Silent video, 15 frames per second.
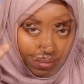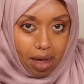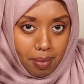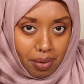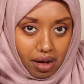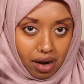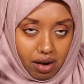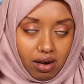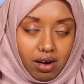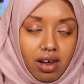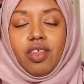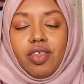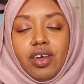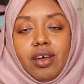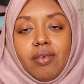Ever.
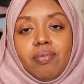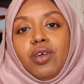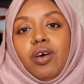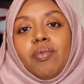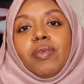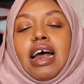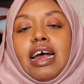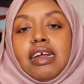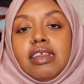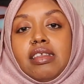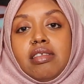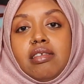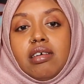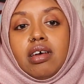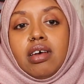Nothing. Uno.
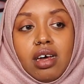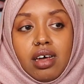And